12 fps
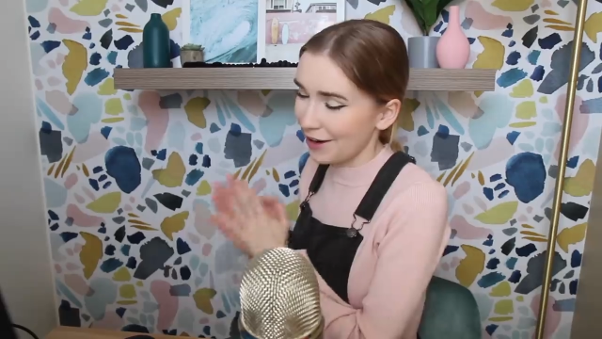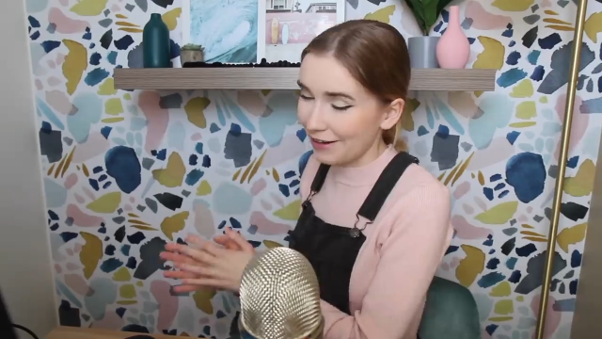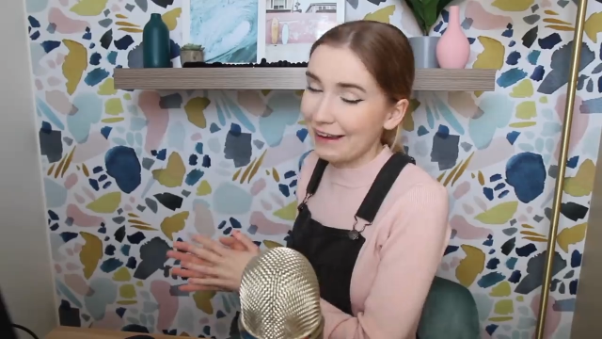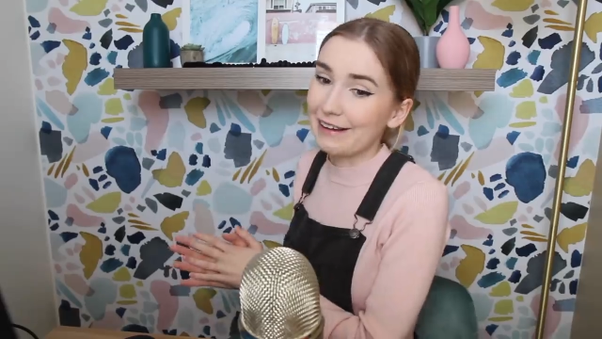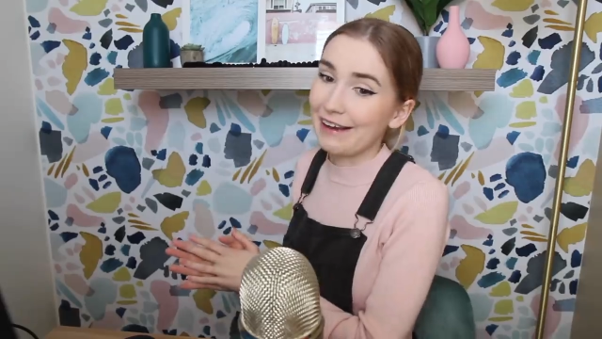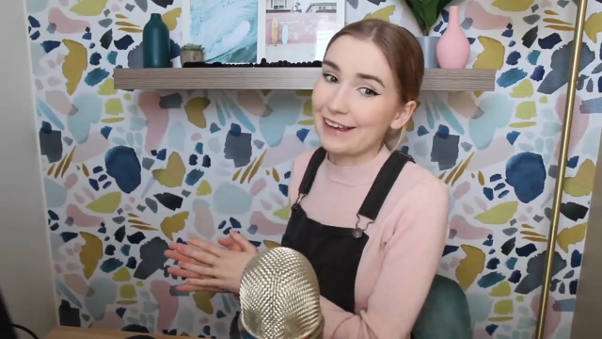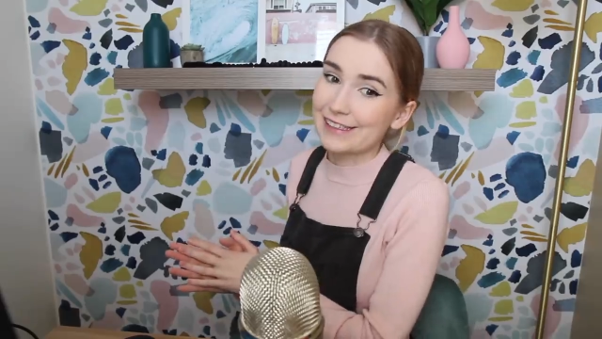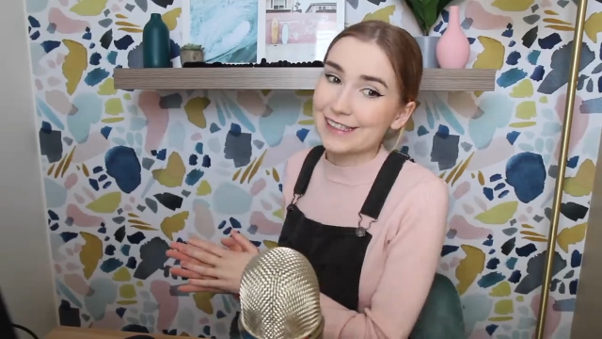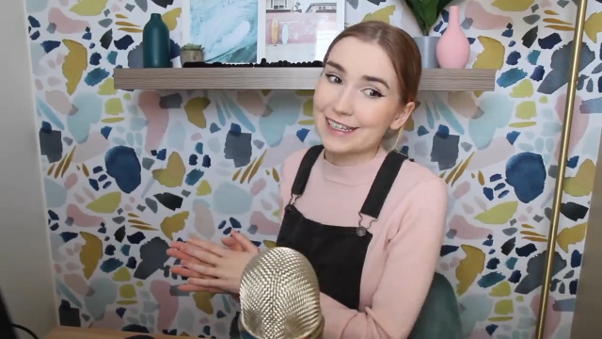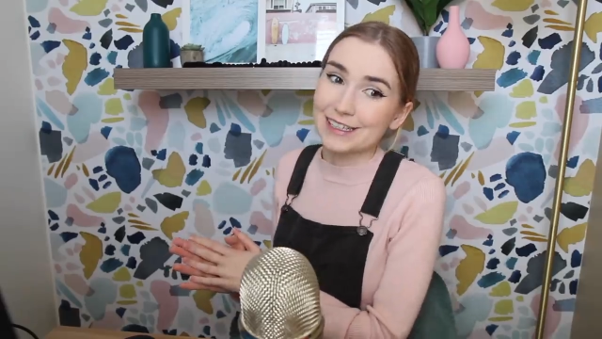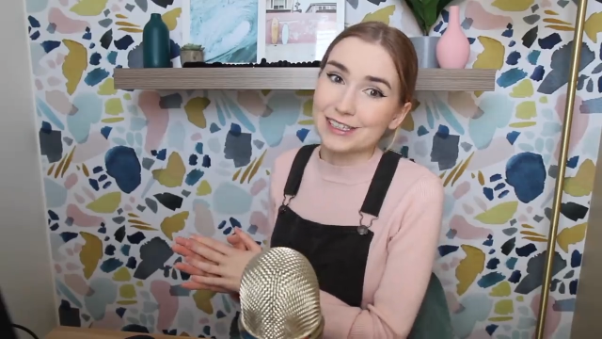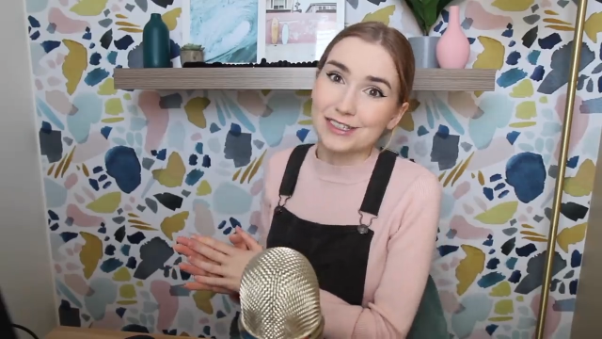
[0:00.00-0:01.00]
Okay, guys,
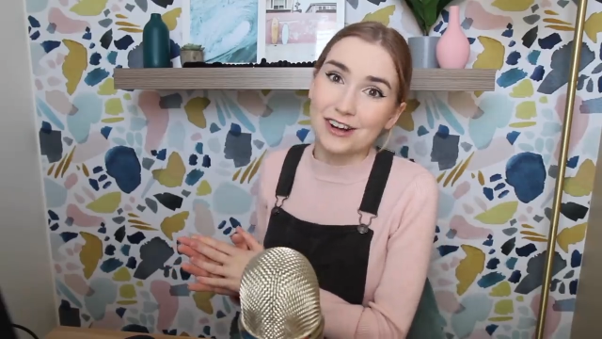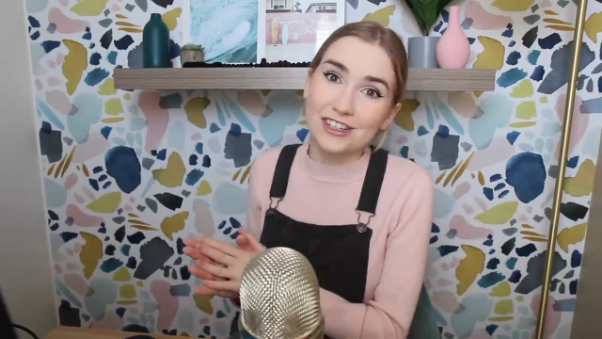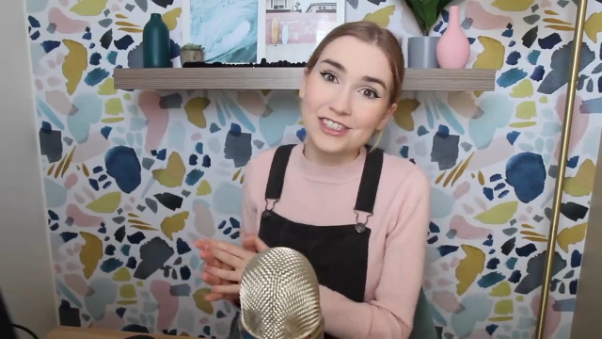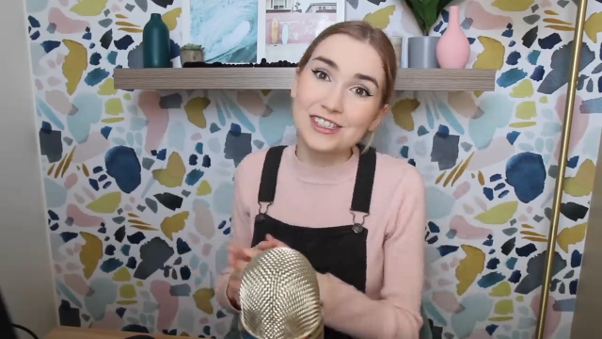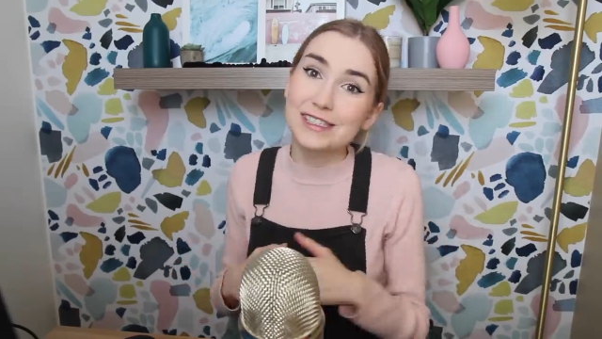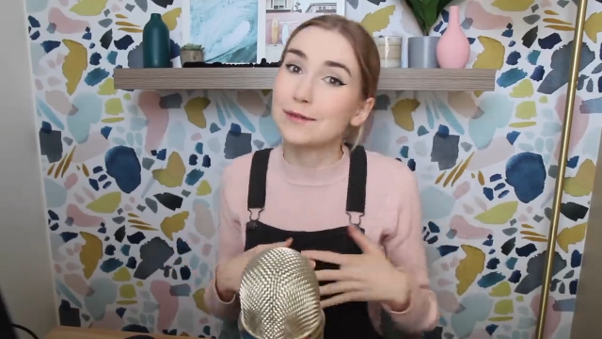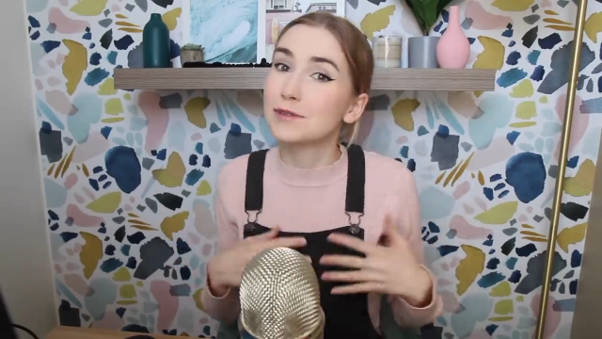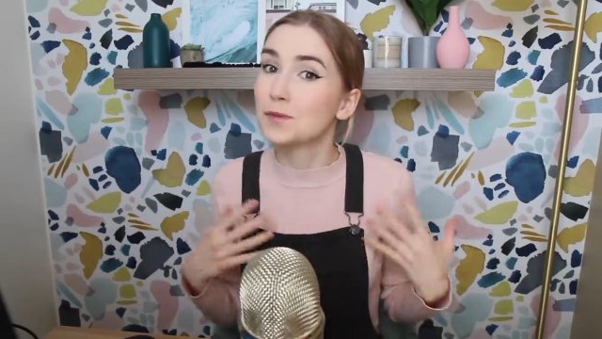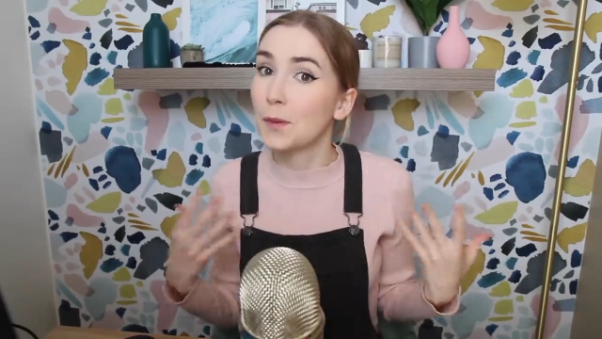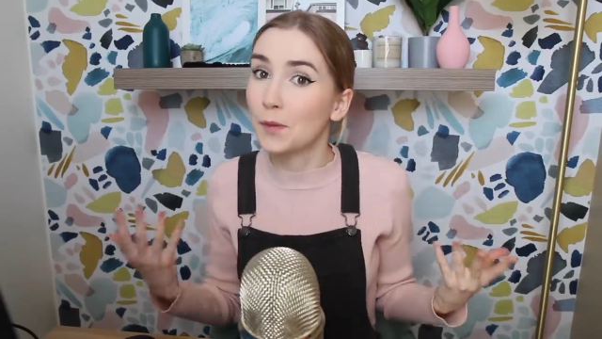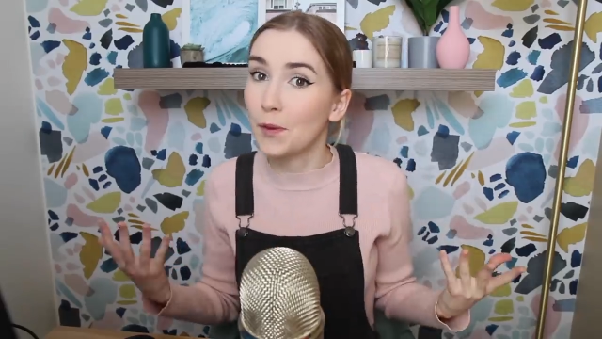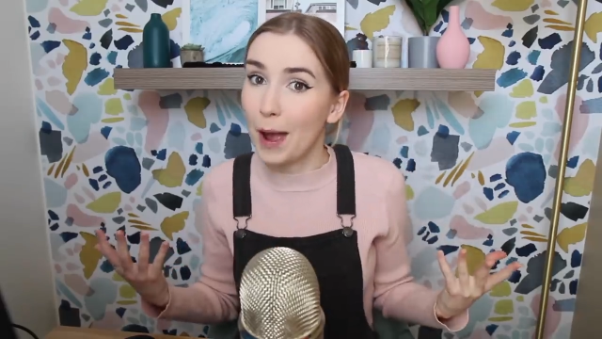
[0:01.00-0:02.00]
the construction seems to
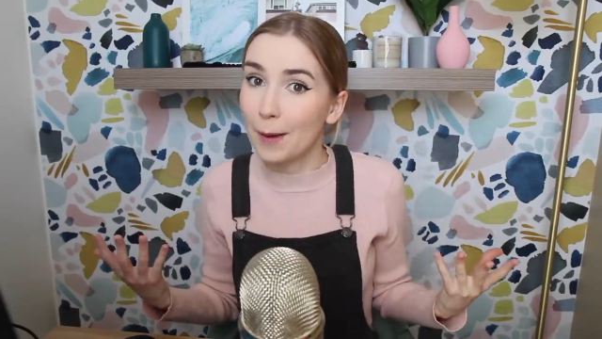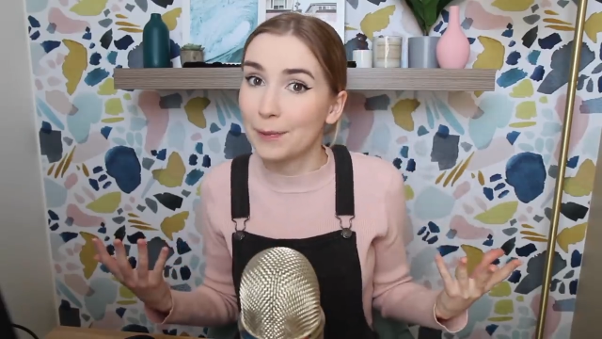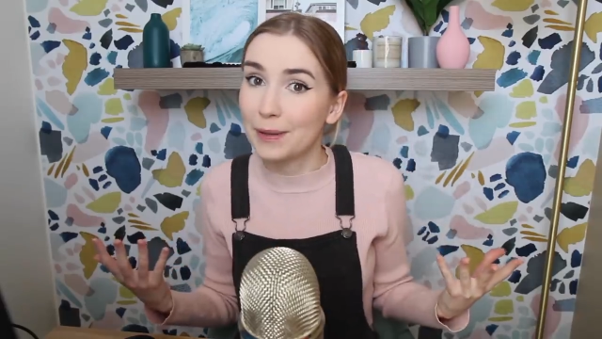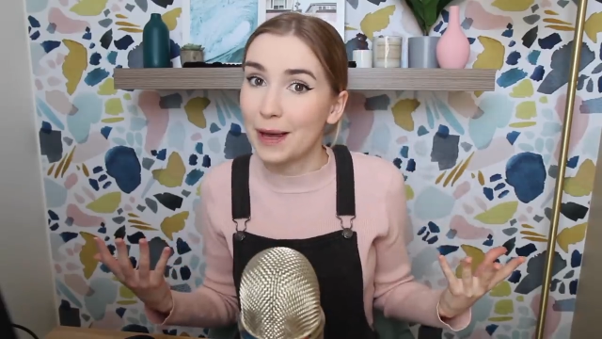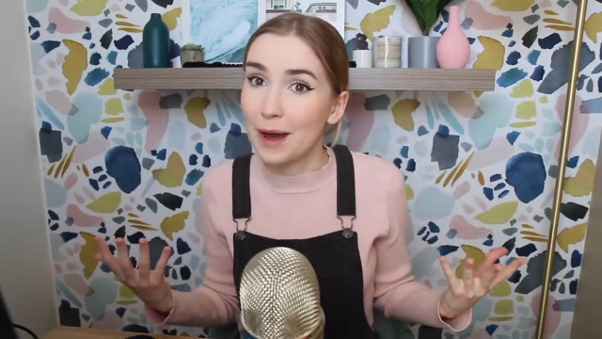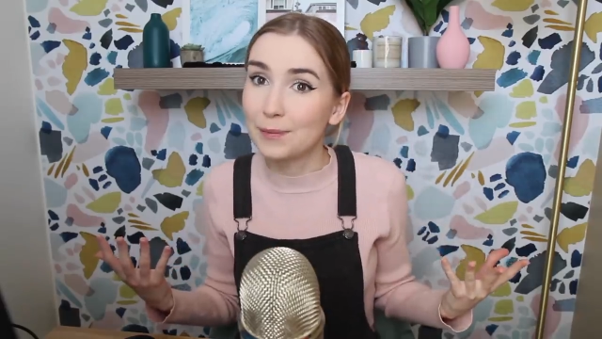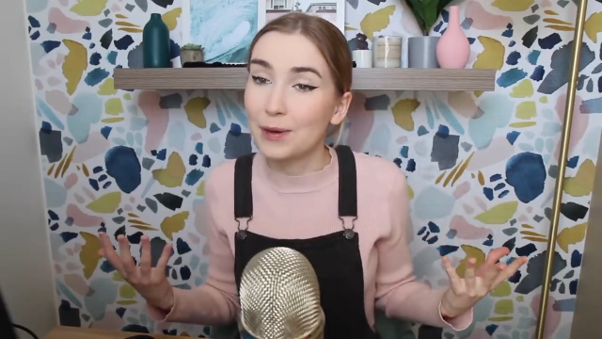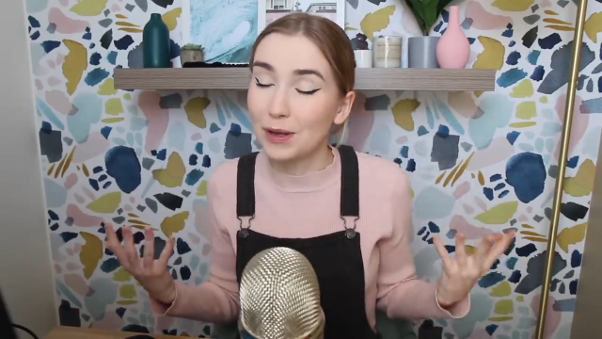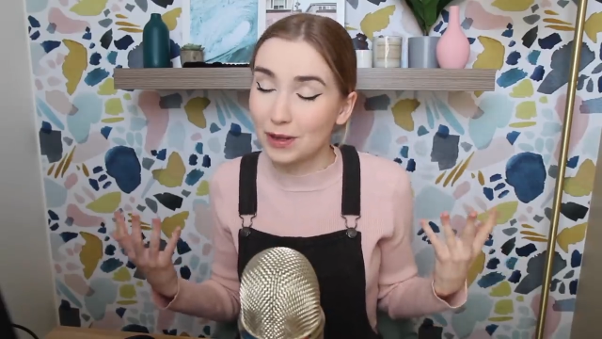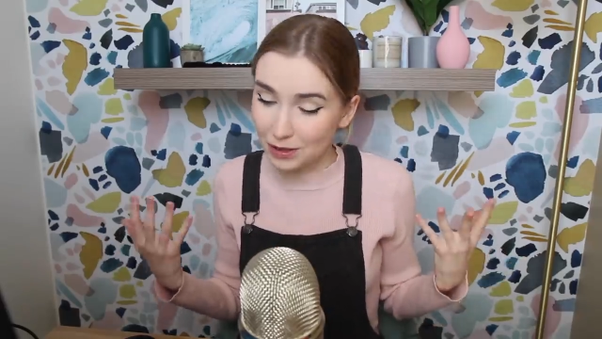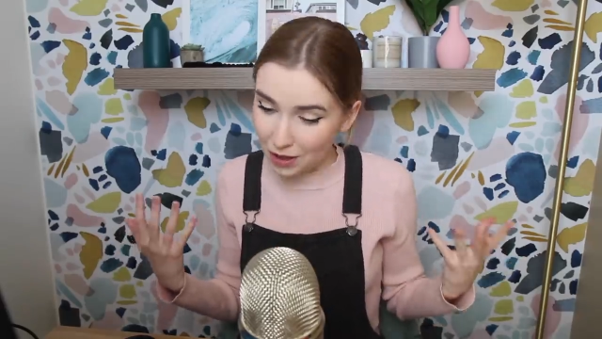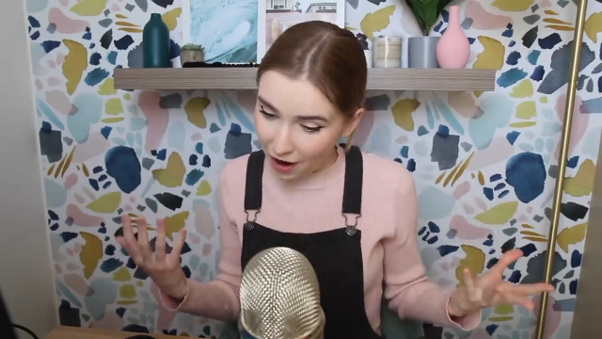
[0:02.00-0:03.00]
be ramping up a
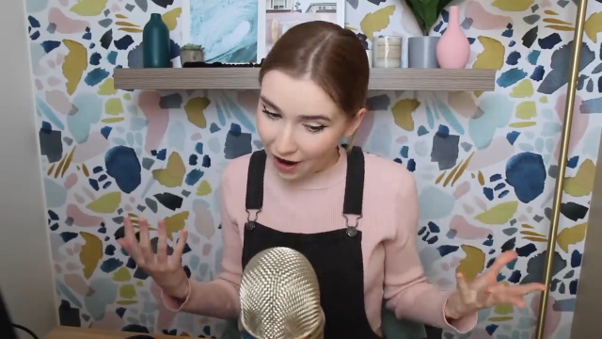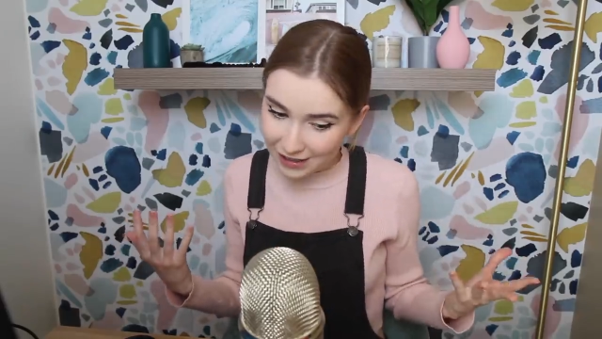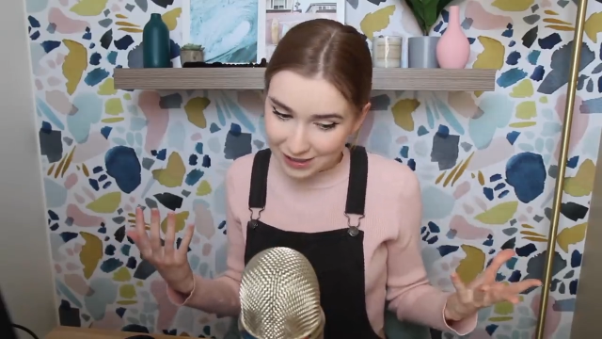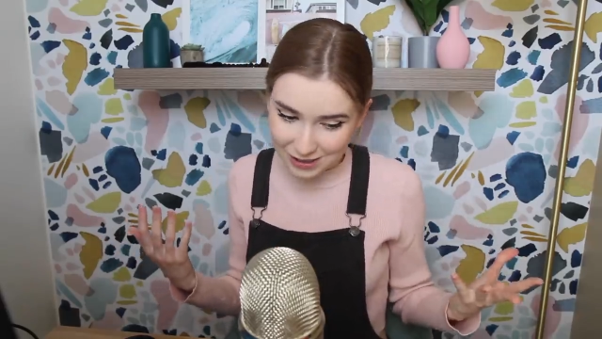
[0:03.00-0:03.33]
lot,